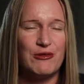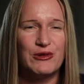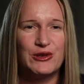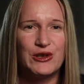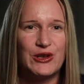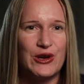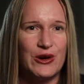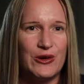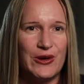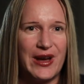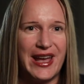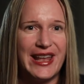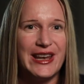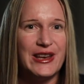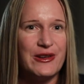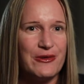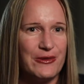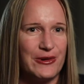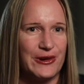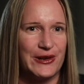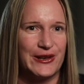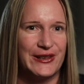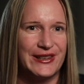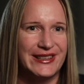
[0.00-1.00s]
I would go
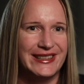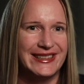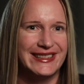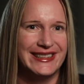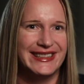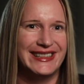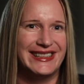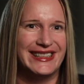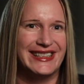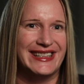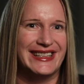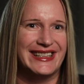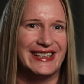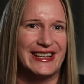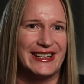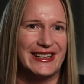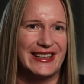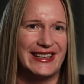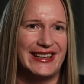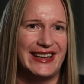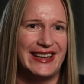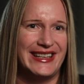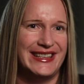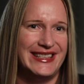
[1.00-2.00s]
anywhere uh, the
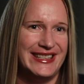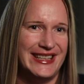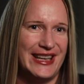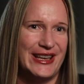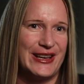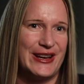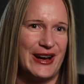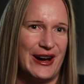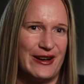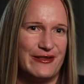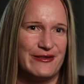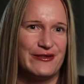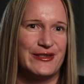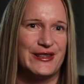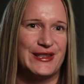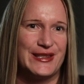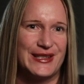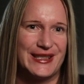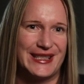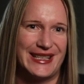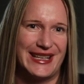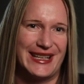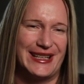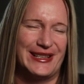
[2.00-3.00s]
ATA
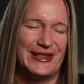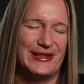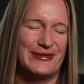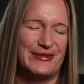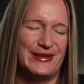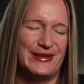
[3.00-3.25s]
conference is held,